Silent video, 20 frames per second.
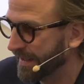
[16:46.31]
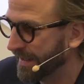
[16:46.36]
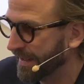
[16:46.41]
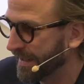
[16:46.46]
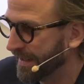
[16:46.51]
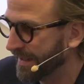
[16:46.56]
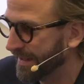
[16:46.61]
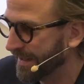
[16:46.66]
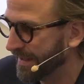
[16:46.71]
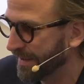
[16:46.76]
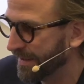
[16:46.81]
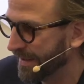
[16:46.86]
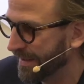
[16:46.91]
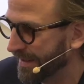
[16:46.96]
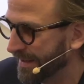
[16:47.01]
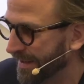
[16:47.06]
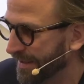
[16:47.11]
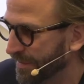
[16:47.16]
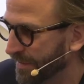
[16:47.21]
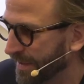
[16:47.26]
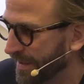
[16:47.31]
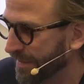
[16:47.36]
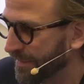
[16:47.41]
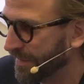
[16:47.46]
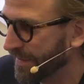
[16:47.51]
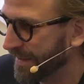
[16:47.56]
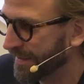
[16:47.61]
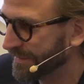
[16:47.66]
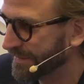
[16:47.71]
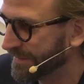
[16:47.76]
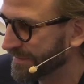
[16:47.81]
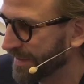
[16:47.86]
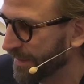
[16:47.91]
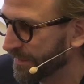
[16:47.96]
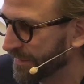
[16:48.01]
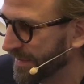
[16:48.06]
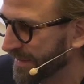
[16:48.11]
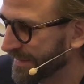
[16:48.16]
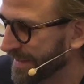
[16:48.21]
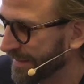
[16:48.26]
uh, uh, uh, uh,
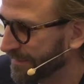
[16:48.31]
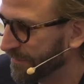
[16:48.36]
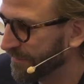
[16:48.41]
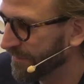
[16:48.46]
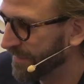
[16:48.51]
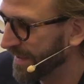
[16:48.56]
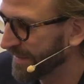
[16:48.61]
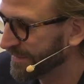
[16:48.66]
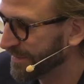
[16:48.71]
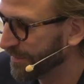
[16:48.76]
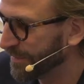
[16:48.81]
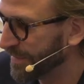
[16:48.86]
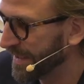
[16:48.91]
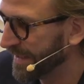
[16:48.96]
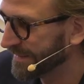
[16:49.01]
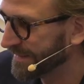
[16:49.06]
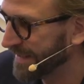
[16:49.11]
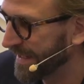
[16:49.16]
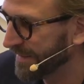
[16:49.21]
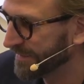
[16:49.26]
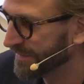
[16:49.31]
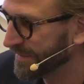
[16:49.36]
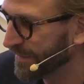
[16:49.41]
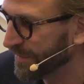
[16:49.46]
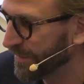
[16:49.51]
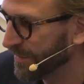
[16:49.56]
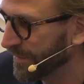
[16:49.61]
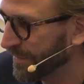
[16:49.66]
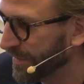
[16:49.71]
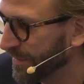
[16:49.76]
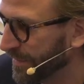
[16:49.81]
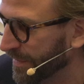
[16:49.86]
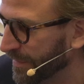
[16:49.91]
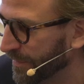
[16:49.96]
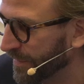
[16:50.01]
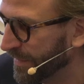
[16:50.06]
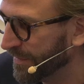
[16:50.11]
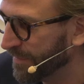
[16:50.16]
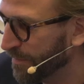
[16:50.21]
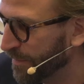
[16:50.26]
something that fashion brands has to do with